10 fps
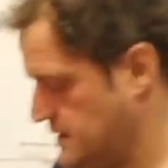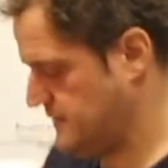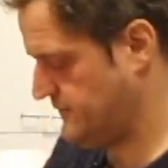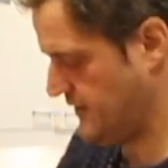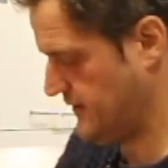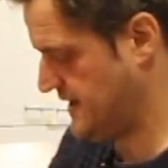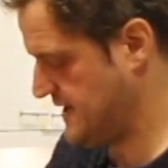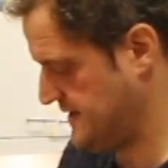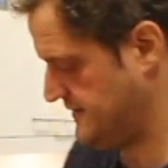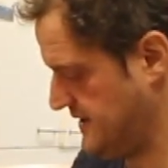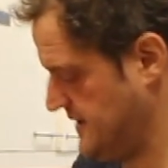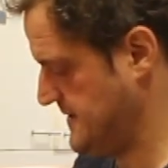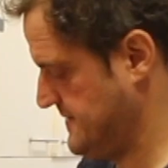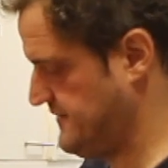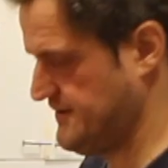and very handy.
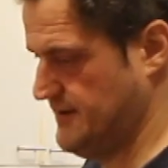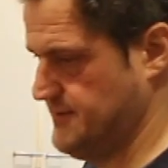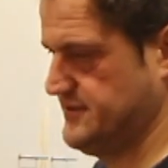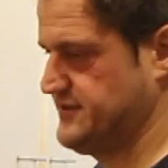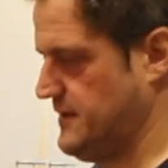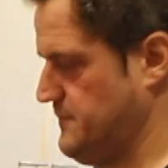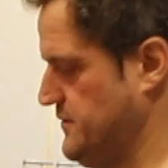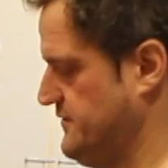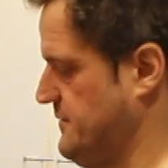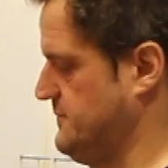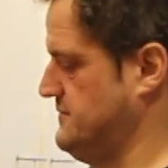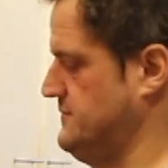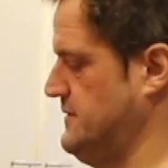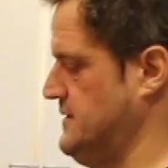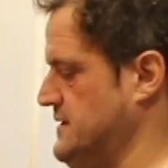So I'm just going to put some of
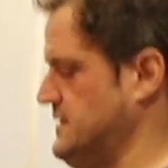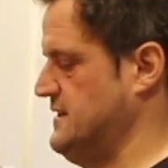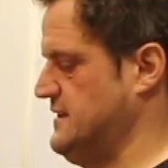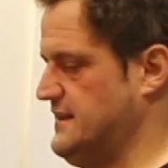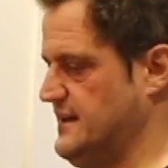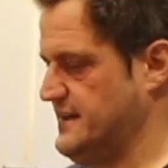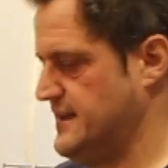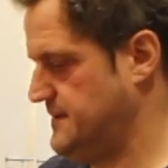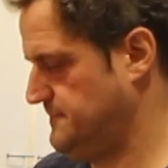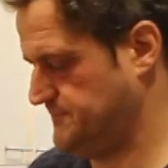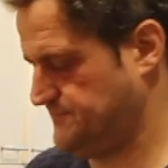that in.